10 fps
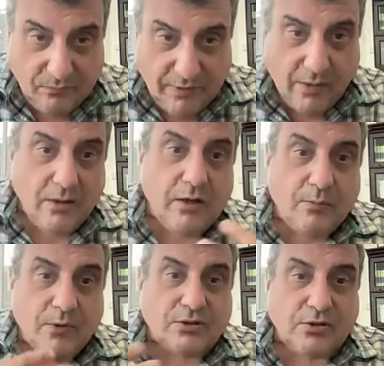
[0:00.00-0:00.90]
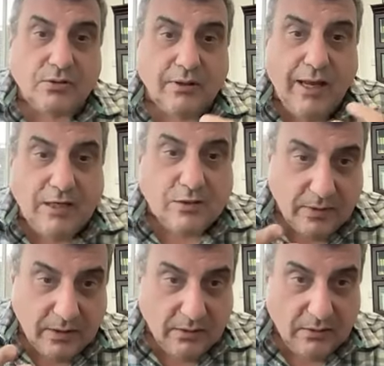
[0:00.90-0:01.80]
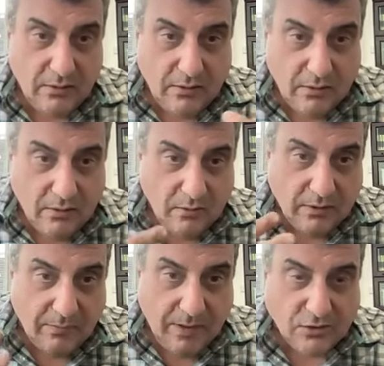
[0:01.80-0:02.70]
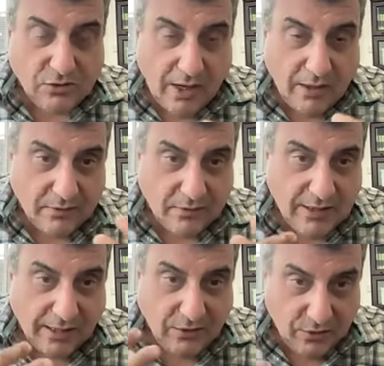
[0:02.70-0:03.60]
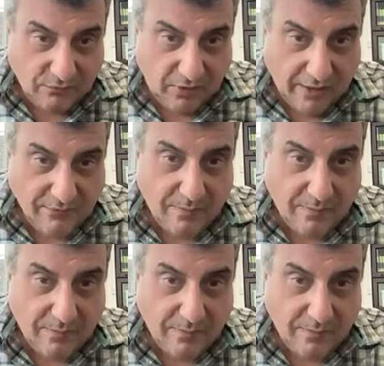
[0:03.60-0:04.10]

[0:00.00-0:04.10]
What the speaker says: Now, in an interpersonal engagement, when you think about a child in the second year of life,